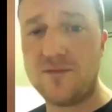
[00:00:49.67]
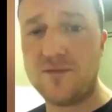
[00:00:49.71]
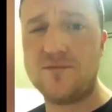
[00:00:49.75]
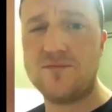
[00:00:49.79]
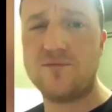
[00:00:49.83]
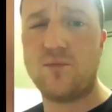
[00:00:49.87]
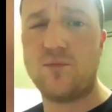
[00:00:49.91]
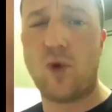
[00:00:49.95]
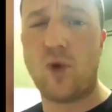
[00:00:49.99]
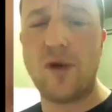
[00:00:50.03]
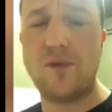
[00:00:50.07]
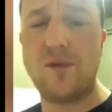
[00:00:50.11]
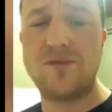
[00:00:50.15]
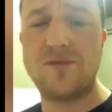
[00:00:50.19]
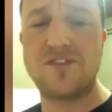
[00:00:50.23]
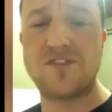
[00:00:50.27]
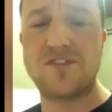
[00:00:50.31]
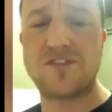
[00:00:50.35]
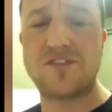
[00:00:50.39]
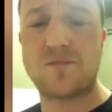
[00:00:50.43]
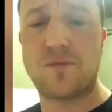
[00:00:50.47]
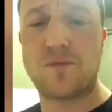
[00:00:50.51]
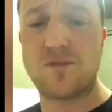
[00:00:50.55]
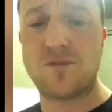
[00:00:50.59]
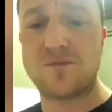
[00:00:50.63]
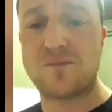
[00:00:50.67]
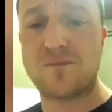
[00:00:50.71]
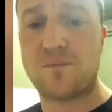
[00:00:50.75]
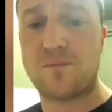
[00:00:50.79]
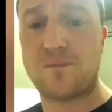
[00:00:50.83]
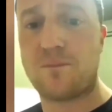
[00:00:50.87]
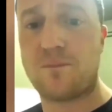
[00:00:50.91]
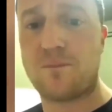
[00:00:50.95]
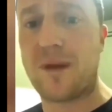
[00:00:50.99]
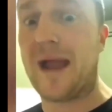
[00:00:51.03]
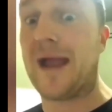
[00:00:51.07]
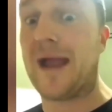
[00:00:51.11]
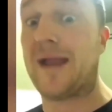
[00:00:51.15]
Why would you support
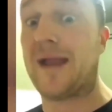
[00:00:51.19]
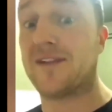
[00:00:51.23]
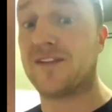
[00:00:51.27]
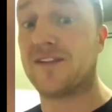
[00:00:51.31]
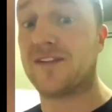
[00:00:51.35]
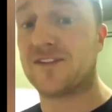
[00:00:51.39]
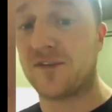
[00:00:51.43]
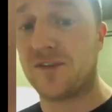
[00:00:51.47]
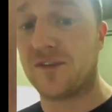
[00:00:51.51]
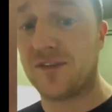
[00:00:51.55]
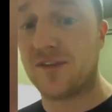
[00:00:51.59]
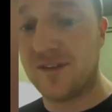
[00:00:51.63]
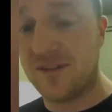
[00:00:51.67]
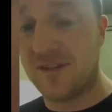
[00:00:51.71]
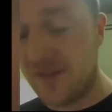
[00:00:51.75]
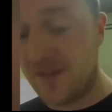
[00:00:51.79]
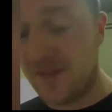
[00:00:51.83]
Palestine?